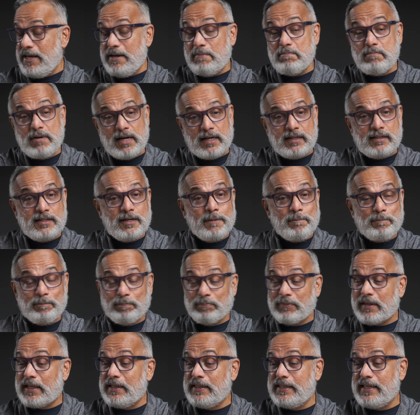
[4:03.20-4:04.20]
but
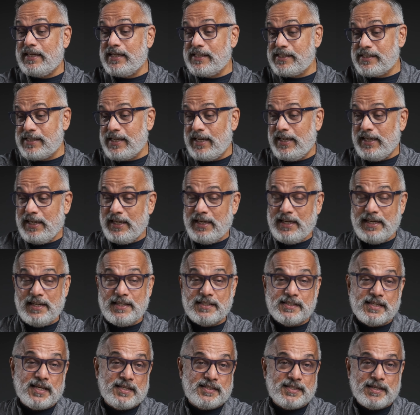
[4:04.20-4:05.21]
this
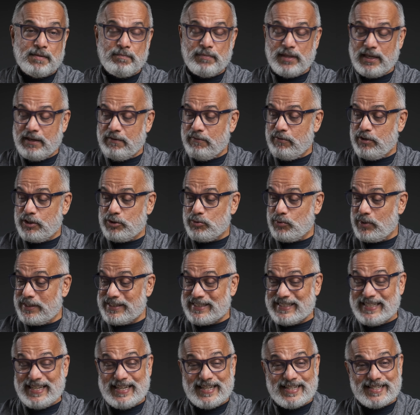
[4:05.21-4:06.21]
is something which was
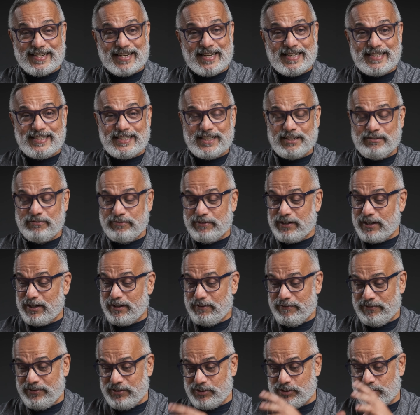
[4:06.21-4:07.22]
there right in front
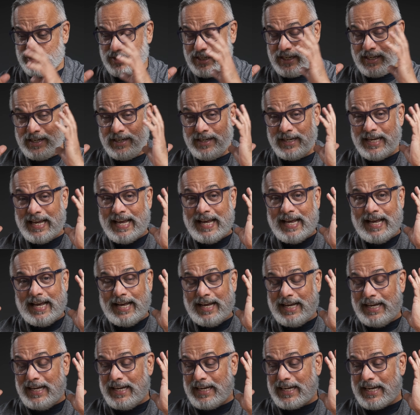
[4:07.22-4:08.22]
of us, a
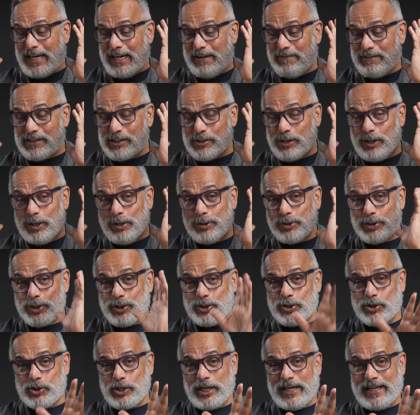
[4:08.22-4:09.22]
kind of a solution
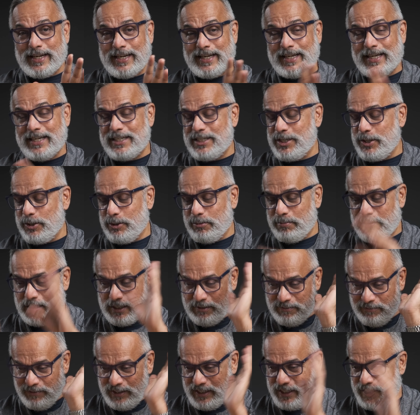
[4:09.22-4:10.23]
staring at you, but
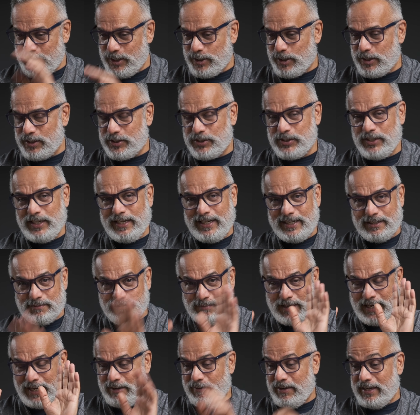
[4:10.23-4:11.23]
we did not see it.
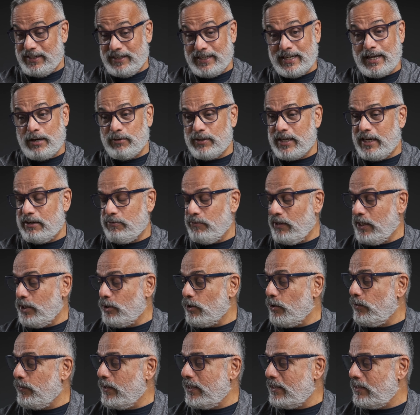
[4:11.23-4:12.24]
Anyway, now that we
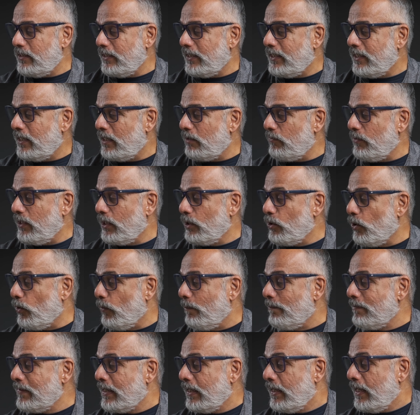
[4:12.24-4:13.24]
know it, here we go.
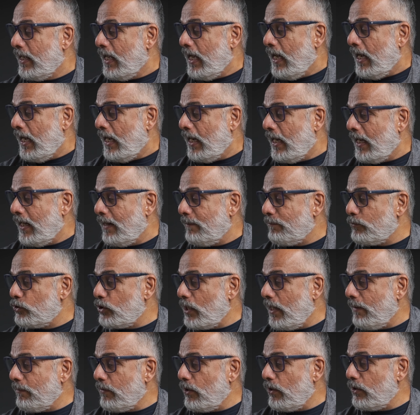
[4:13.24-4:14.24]
So
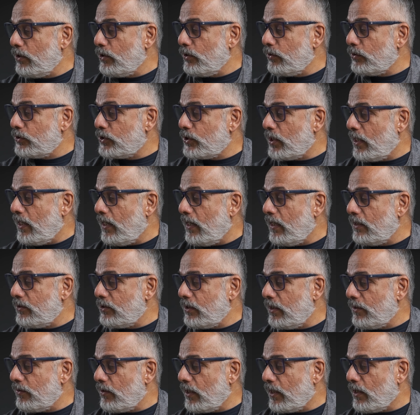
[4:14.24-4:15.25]
I'm going to start
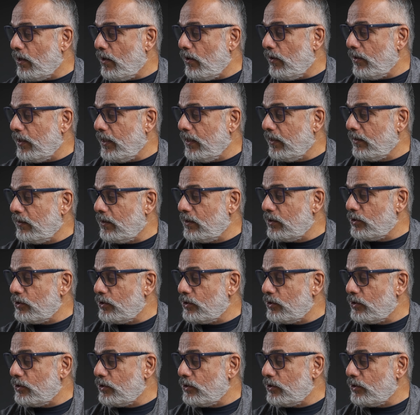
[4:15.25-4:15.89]
recording the